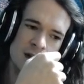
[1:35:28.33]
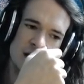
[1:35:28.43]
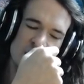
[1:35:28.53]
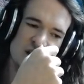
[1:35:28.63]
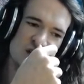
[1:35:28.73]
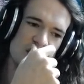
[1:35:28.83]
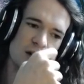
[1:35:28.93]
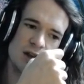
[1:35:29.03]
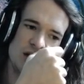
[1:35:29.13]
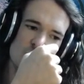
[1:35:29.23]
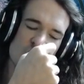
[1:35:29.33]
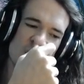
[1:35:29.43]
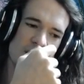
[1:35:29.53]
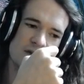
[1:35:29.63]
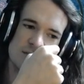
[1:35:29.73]
Additionally, you should
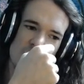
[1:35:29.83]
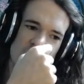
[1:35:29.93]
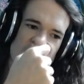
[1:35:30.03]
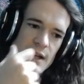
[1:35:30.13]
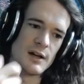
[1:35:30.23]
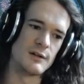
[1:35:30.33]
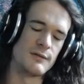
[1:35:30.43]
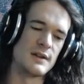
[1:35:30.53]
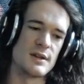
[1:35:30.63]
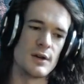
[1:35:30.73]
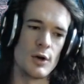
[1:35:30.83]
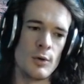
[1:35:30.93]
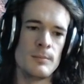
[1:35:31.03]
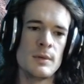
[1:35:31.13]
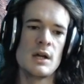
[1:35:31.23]
have some dedicated defense at
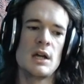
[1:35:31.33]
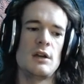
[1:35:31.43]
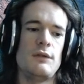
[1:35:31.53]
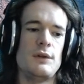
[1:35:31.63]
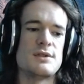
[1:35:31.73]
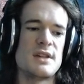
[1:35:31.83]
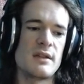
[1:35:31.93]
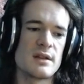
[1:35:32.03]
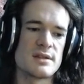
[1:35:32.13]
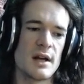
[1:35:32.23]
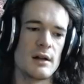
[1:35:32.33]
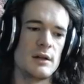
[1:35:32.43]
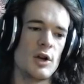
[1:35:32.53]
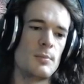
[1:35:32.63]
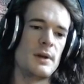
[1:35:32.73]
home. If you see that it's a
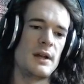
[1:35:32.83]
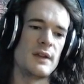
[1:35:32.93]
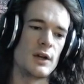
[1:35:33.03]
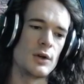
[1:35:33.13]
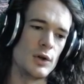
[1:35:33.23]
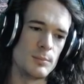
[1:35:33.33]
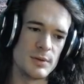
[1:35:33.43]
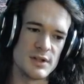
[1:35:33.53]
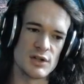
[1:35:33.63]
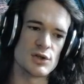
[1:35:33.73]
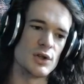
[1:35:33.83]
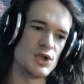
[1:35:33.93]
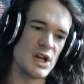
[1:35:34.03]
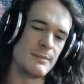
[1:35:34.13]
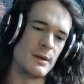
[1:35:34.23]
Hellion opening, they could potentially
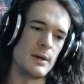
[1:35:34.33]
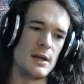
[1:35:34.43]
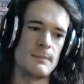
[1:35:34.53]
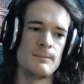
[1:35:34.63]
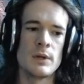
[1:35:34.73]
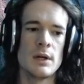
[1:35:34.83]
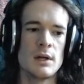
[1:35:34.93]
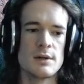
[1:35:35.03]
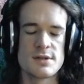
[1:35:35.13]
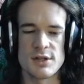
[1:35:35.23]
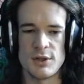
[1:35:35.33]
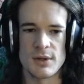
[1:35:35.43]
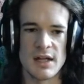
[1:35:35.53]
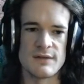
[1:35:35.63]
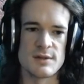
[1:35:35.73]
jam them in. So you
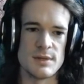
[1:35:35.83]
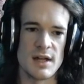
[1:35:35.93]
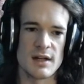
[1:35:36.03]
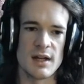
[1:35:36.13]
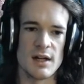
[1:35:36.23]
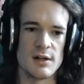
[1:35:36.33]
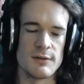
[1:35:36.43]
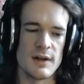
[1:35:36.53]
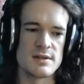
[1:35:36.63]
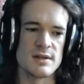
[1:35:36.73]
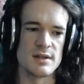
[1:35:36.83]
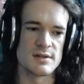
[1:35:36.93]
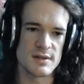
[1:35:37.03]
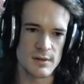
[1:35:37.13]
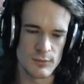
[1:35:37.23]
can have some dedicated defense
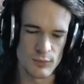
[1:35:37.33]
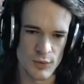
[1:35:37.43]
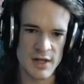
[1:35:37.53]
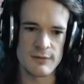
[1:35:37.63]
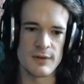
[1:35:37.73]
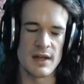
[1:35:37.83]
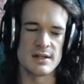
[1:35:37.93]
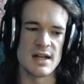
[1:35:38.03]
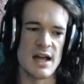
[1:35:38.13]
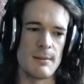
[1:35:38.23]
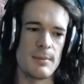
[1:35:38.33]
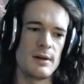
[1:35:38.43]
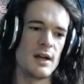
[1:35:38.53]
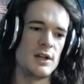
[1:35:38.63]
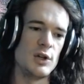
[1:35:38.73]
that's ready for that to
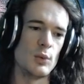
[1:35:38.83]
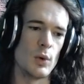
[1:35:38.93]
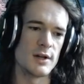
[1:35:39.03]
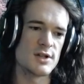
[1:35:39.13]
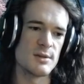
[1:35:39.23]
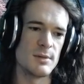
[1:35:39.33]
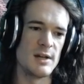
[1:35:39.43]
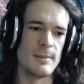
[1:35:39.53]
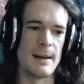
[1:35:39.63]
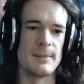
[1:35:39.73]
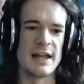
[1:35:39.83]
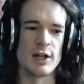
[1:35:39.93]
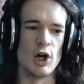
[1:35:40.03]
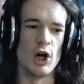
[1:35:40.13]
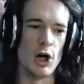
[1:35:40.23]
happen, and you watch the minimap like
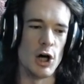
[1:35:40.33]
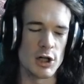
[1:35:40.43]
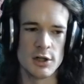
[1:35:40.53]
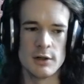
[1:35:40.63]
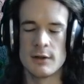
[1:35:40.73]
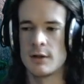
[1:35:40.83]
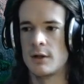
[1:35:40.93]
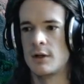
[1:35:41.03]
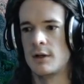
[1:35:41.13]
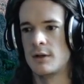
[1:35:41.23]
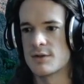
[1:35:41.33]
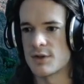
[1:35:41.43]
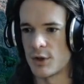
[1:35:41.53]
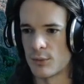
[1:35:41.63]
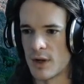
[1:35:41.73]
a hawk
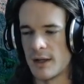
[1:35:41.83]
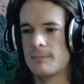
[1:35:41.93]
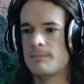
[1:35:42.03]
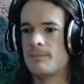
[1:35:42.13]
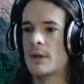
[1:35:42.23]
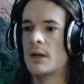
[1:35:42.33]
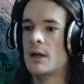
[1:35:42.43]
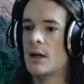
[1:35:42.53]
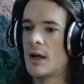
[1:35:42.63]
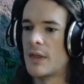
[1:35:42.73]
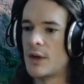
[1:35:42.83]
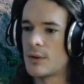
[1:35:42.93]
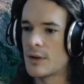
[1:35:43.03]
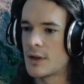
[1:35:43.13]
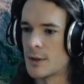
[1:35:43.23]
so you're ready, and then
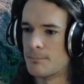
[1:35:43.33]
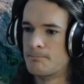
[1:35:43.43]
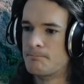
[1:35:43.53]
you can kill them.